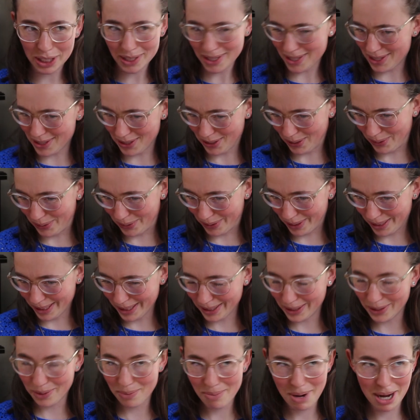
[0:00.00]
in
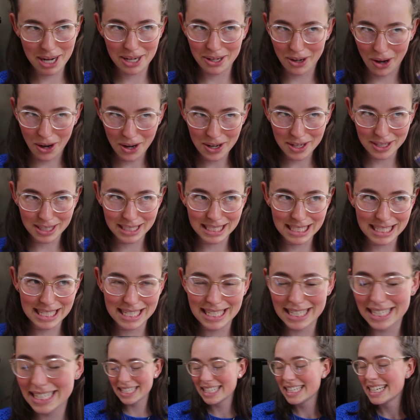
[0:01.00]
school, oh my
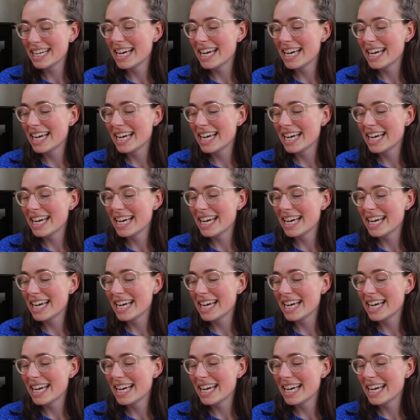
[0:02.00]
god.